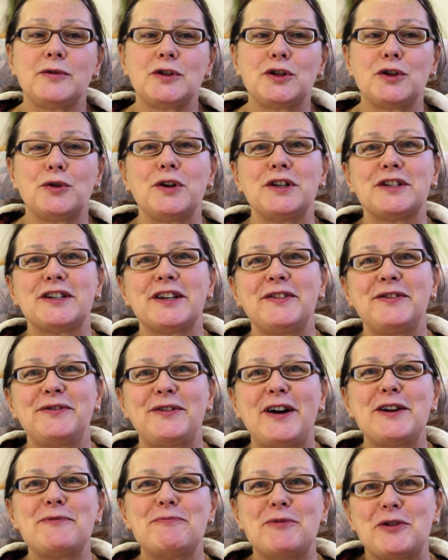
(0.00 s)
So it's a
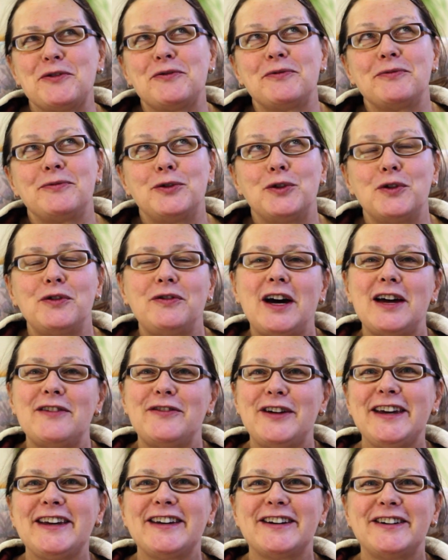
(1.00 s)

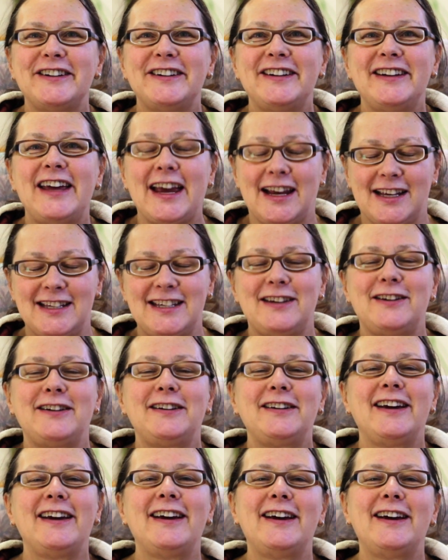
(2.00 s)
5.45 hectare